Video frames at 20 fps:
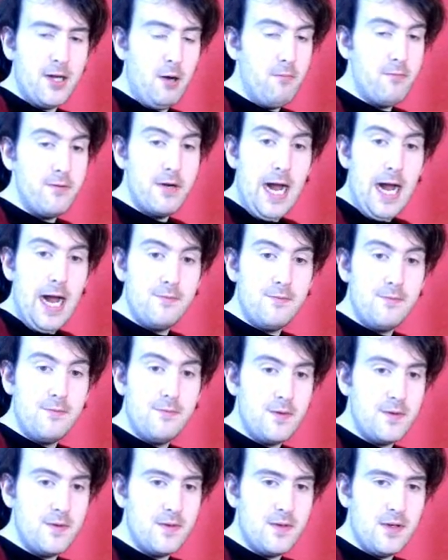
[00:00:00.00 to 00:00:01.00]
No, no.
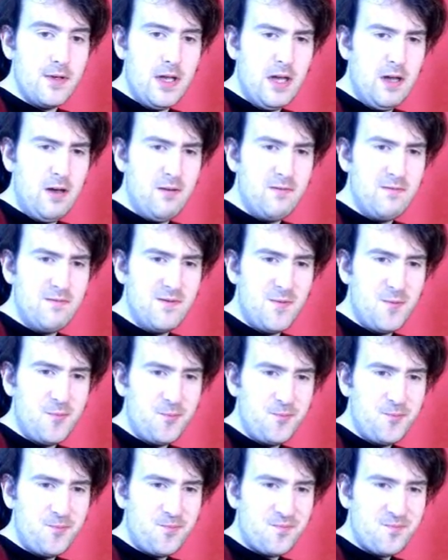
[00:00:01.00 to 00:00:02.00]
Oh.
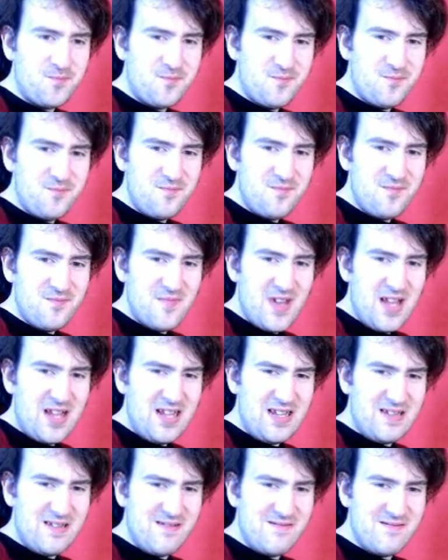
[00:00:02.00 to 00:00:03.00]

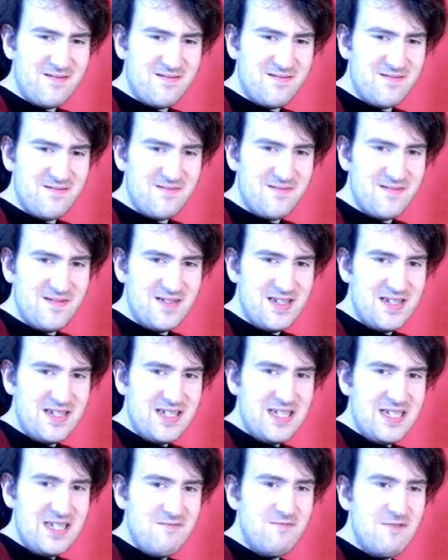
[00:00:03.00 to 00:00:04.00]
Oh.
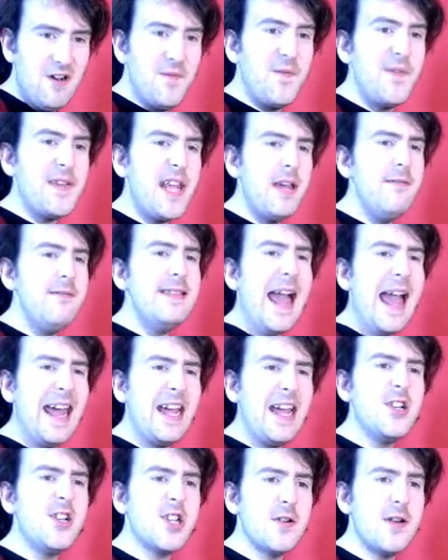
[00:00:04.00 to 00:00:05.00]
Well, for you
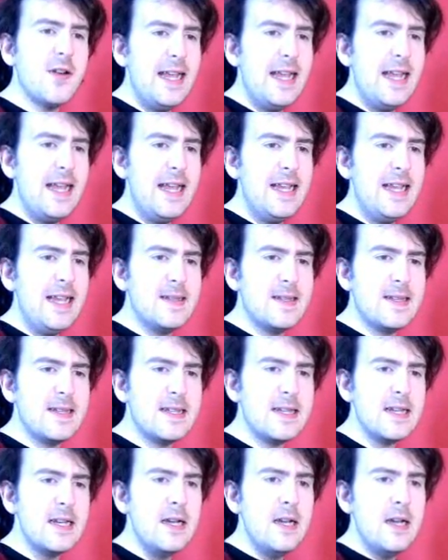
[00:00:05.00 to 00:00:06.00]
naturists...
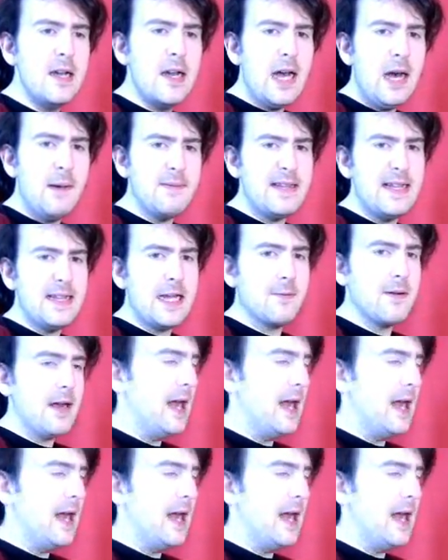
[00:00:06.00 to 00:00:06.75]
I've said that right,